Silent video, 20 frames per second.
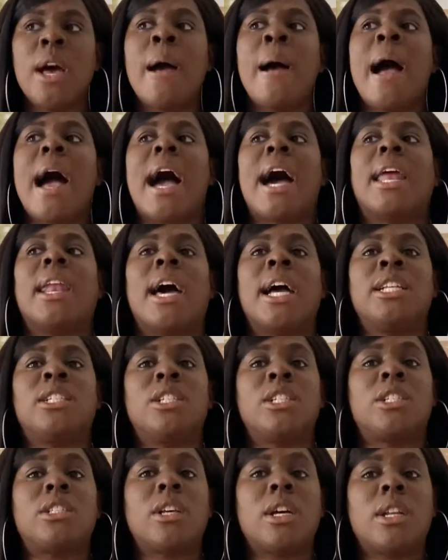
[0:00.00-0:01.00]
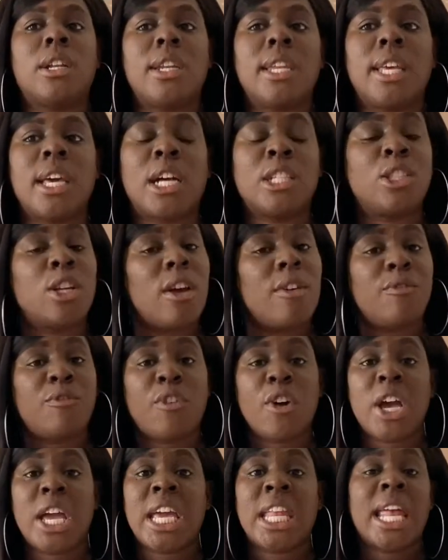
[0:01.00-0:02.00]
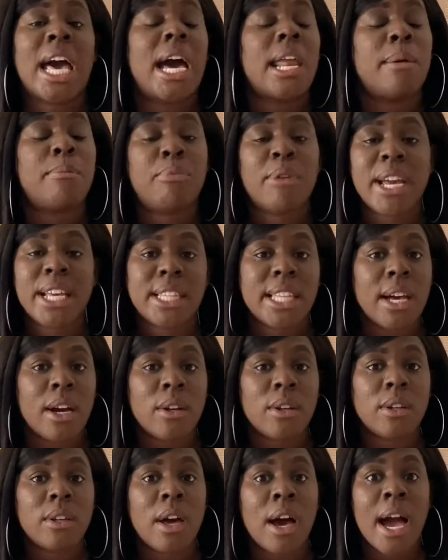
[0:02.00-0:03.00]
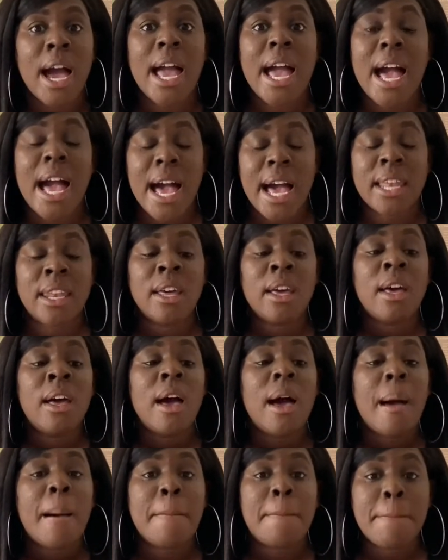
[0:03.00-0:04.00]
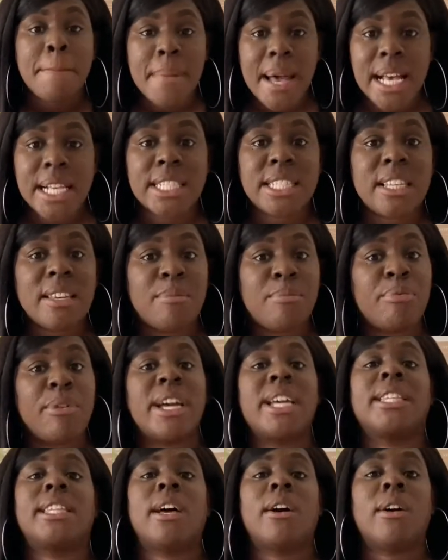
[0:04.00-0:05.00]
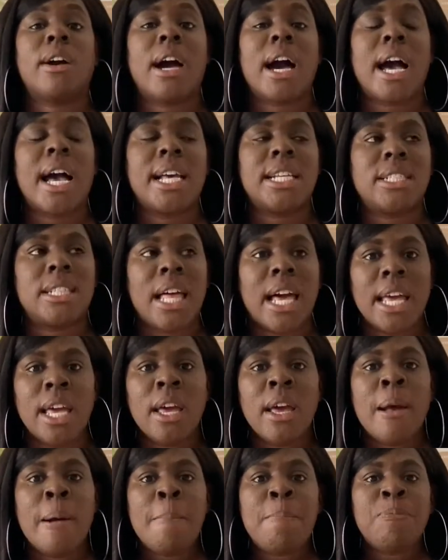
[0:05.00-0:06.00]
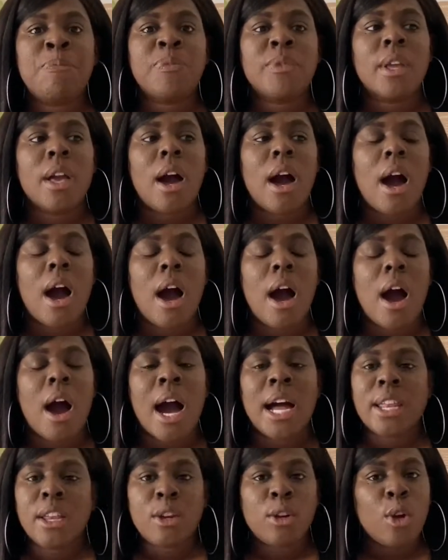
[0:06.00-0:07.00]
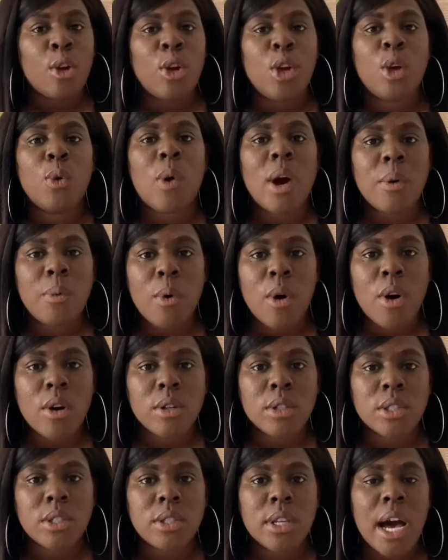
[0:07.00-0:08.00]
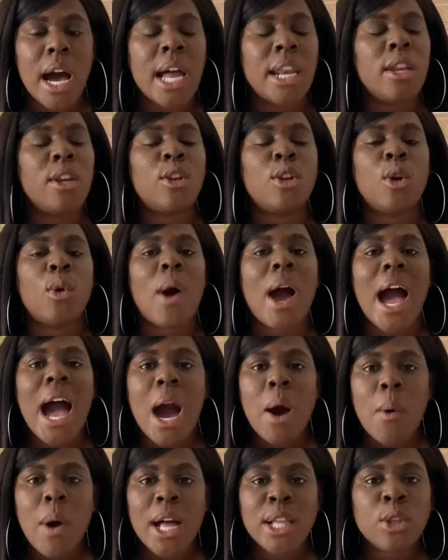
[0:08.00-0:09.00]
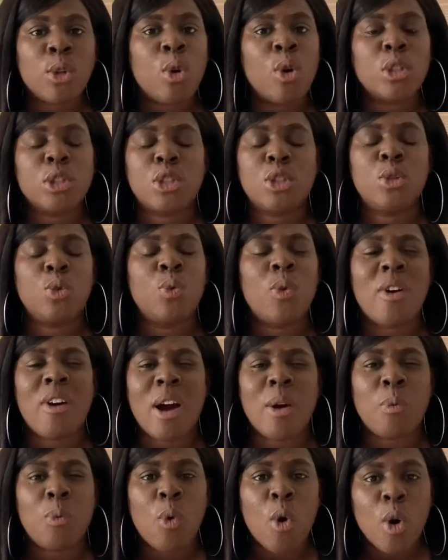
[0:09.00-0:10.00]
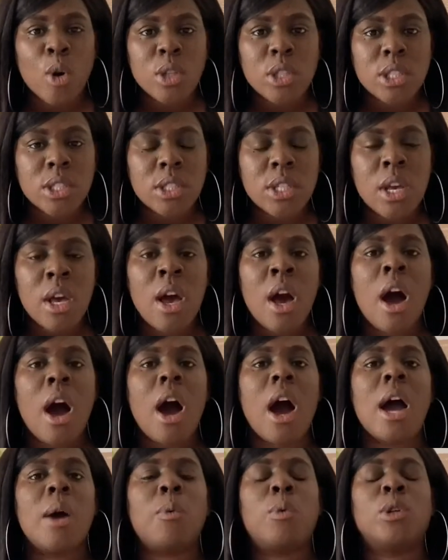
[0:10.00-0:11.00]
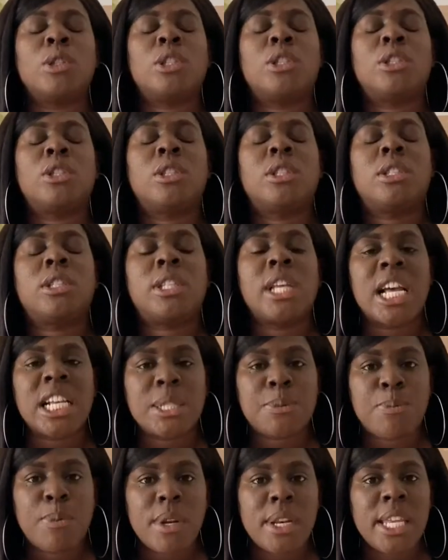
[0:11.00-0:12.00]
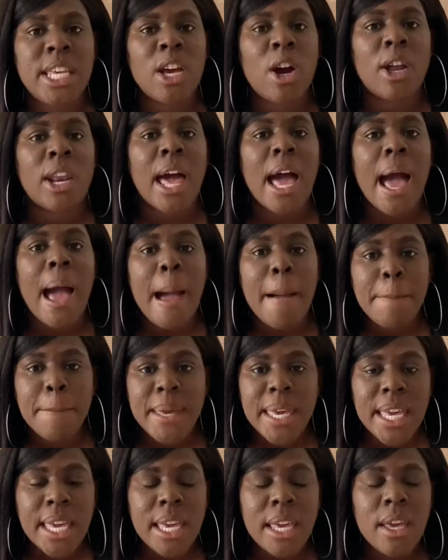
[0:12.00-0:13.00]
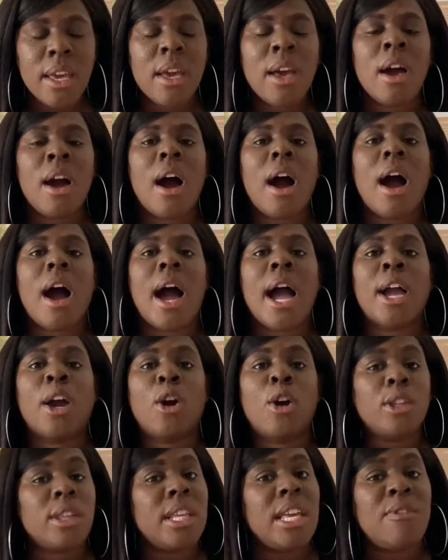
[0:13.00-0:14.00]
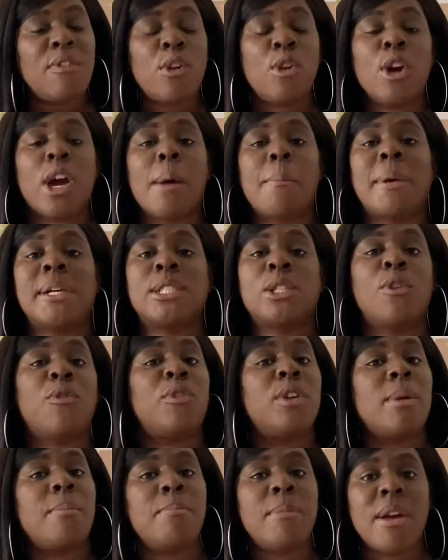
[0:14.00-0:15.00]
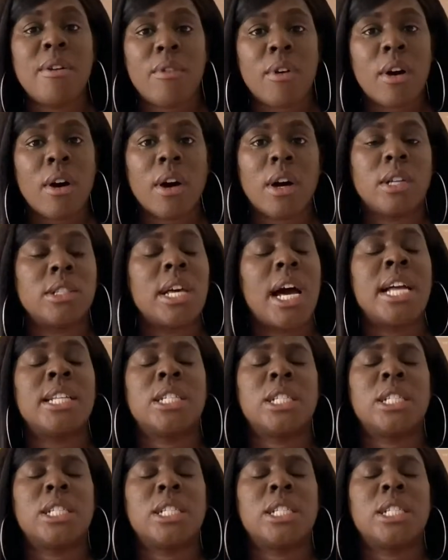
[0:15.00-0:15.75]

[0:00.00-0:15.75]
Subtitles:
and I turned 30 and I had a breakdown. I had a massive breakdown, guys. Like, I didn't know who I was. I didn't know how I'd got to where I was. I was desperately unhappy. I couldn't even look at myself in the mirror because I